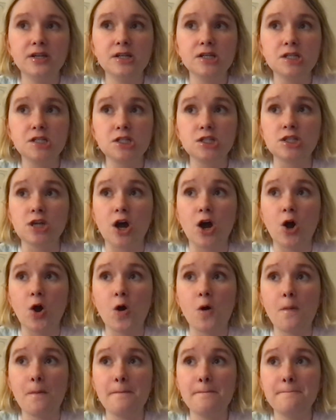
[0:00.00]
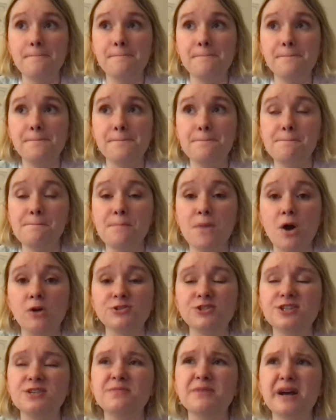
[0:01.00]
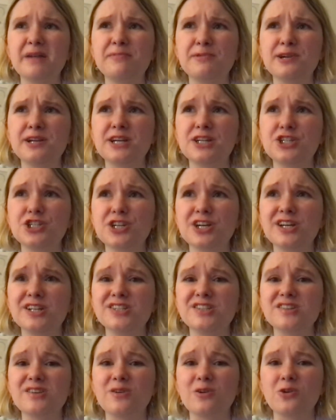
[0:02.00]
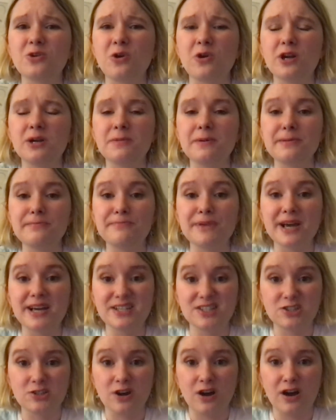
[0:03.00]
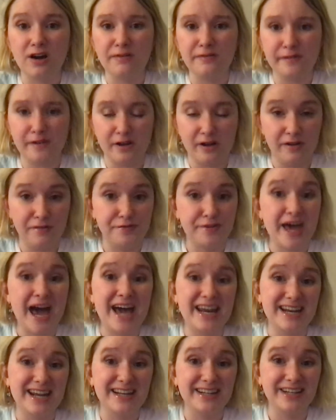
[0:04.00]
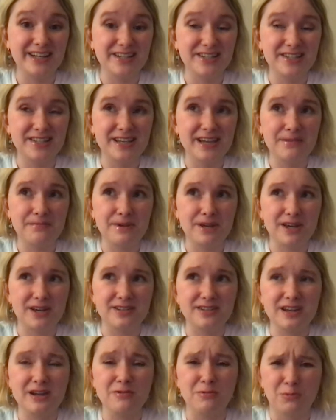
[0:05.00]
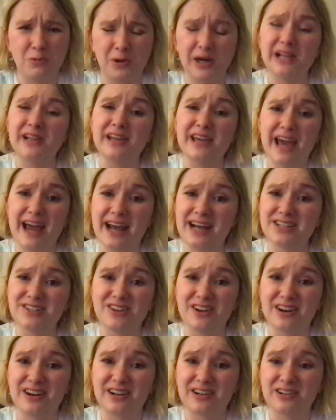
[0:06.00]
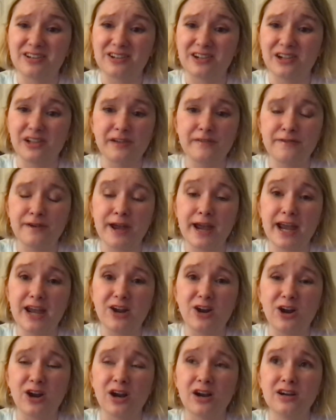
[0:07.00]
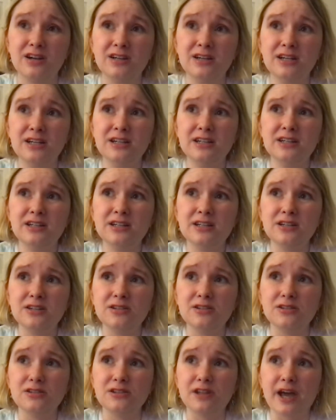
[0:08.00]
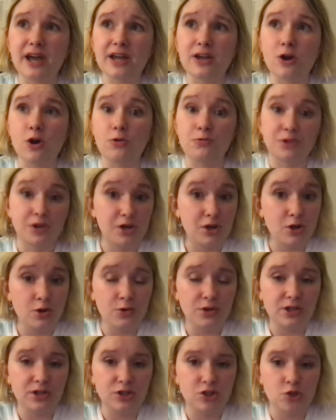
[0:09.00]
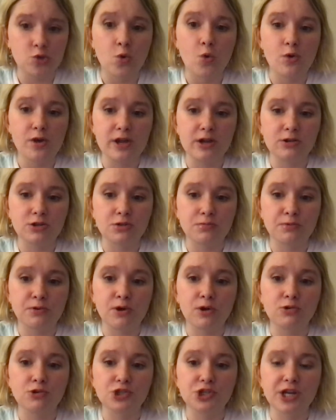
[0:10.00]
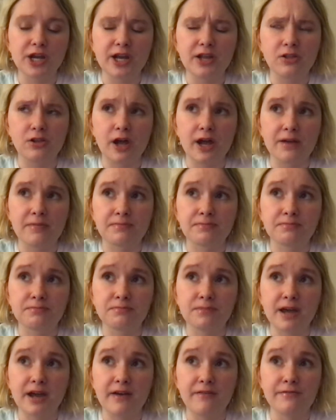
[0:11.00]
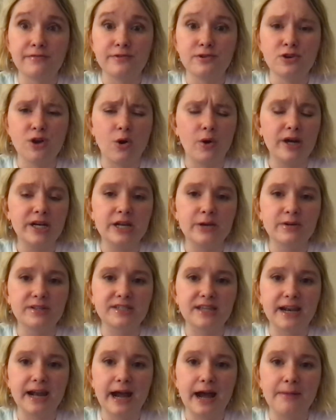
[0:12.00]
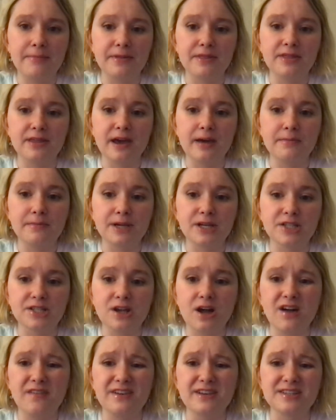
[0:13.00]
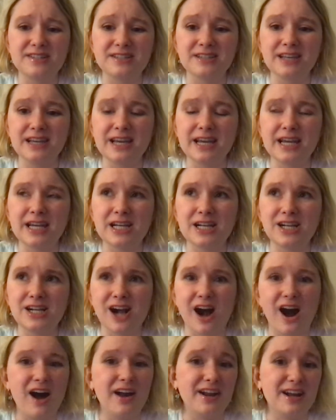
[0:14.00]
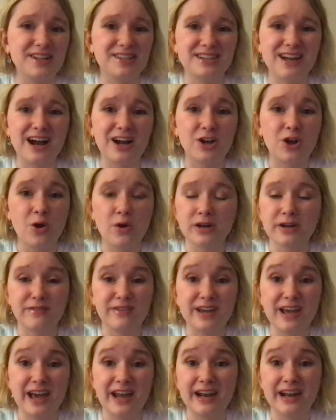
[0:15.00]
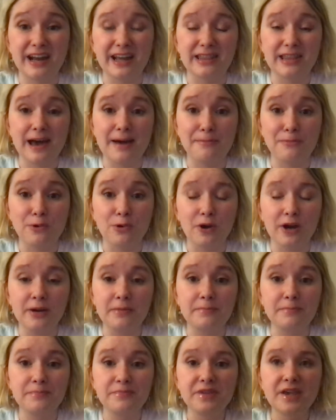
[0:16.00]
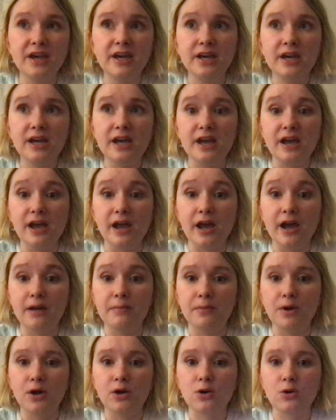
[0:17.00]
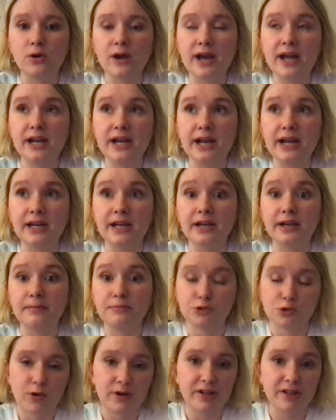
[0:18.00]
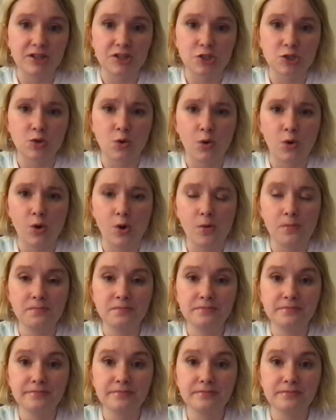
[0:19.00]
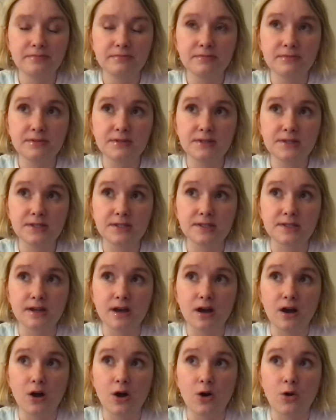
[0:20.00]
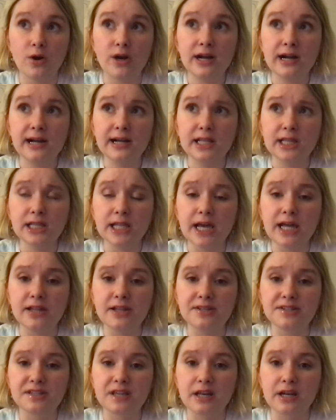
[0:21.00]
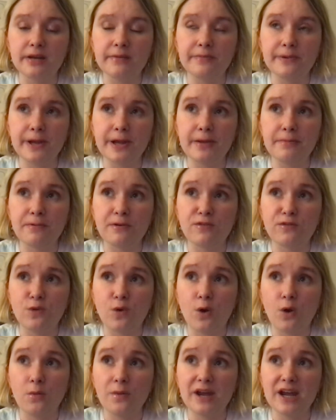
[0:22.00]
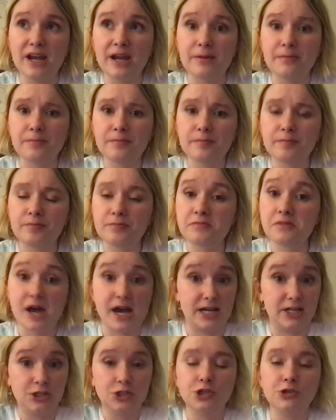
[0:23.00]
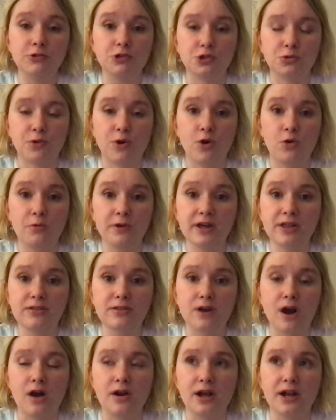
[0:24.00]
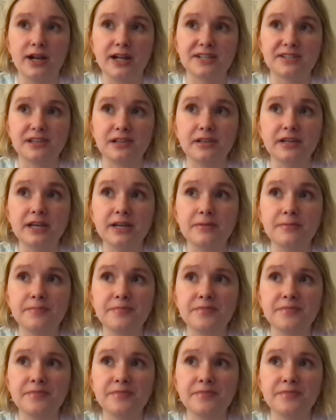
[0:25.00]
So, most of my predictions are going to be based off of that ending scene because it really hangs on a cliffhanger. Like, oh, the new school year's approaching. Like, they have no idea what's going to happen then. Because obviously, Kanon's not going to Vienna at that point. And Margarete ended up joining the school. So, Leila's going to be performing as usual with Kanon as the lead.